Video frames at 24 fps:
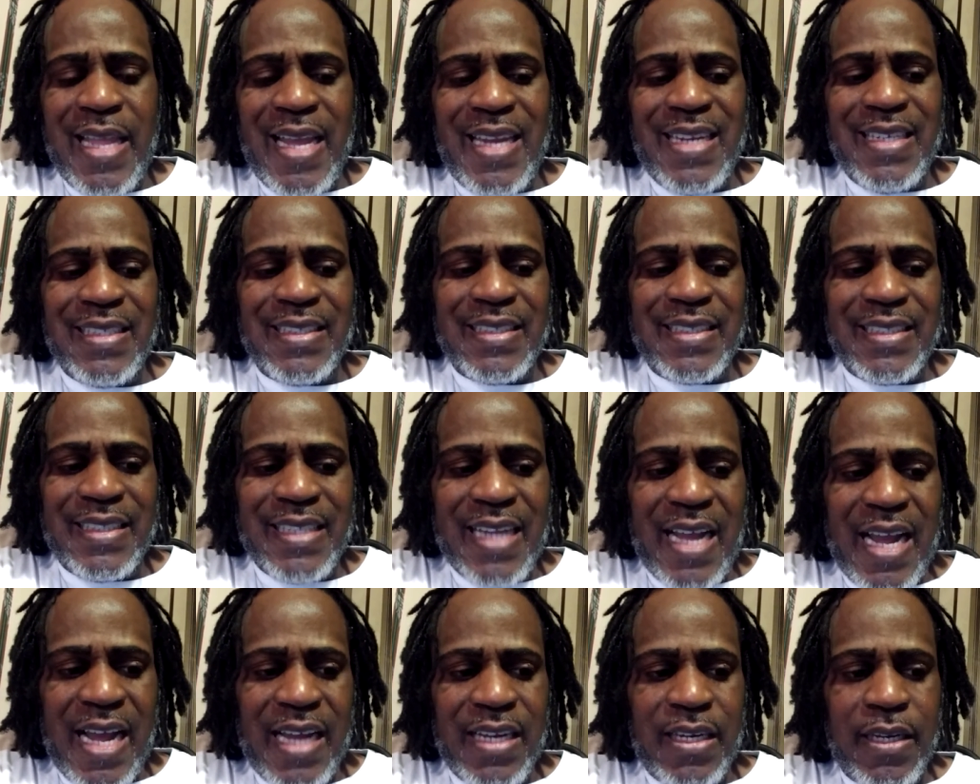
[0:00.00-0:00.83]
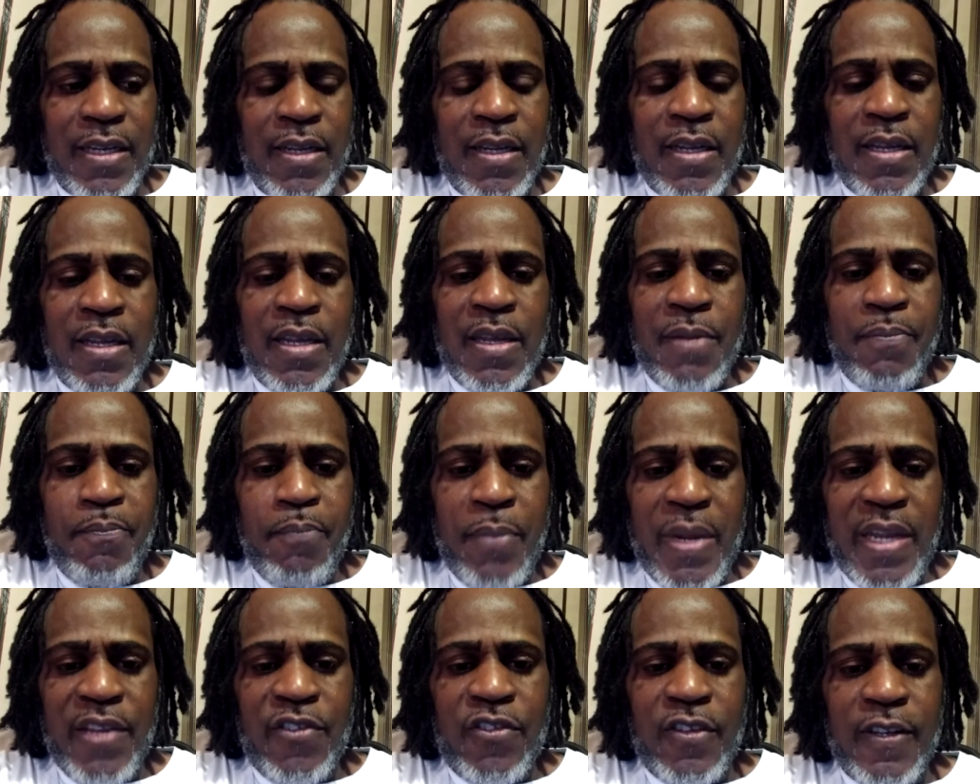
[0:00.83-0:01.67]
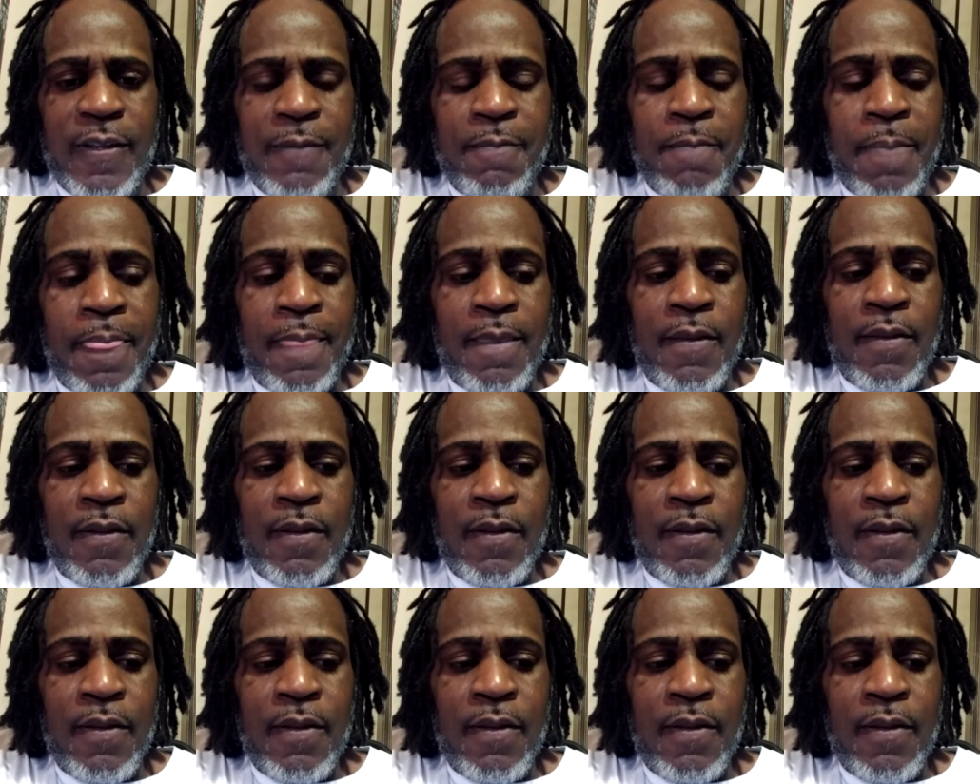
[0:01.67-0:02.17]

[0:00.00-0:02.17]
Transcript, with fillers: that is not mentioned